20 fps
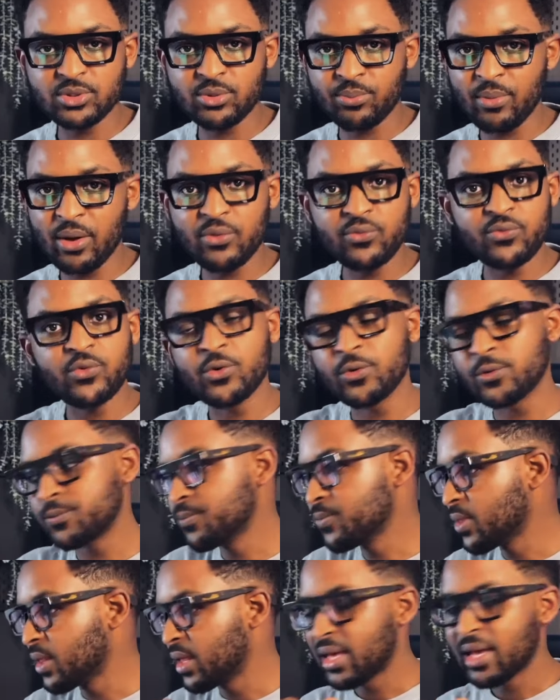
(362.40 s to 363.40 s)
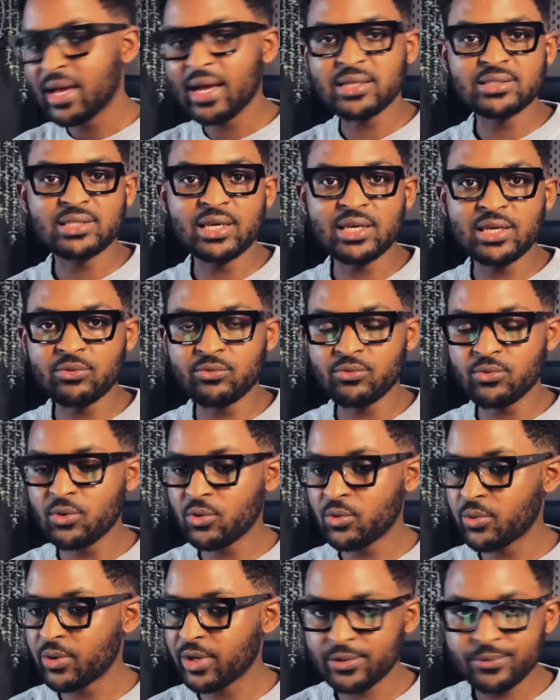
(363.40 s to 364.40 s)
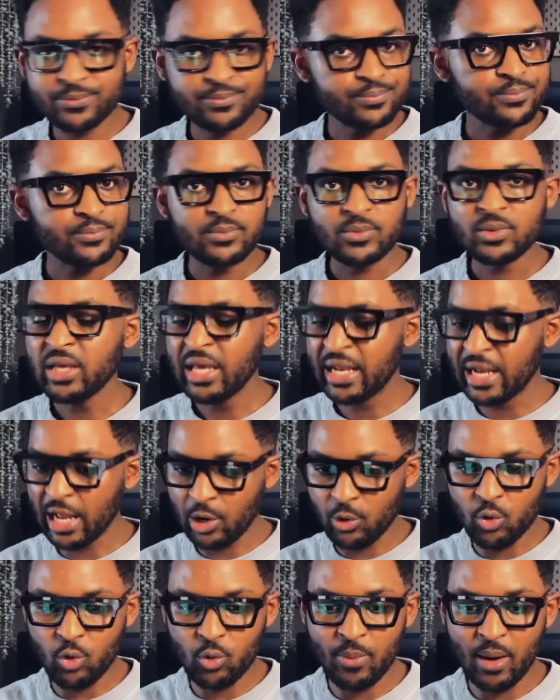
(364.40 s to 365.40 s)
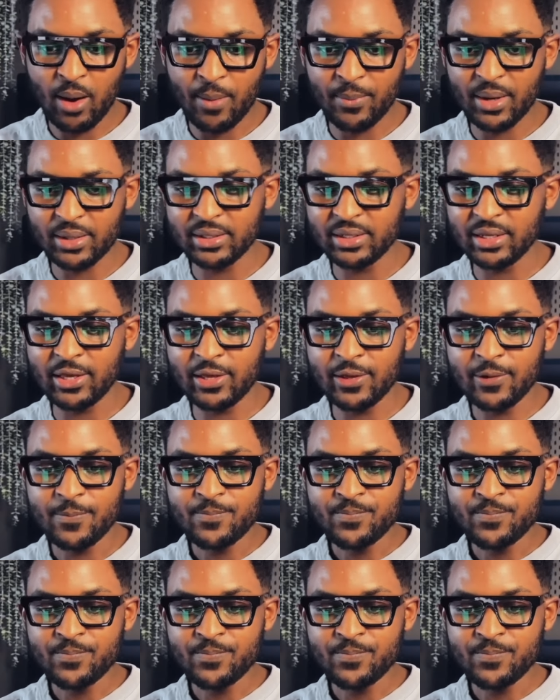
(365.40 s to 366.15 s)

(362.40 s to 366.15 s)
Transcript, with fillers: my phone i take it real quick and i go about my day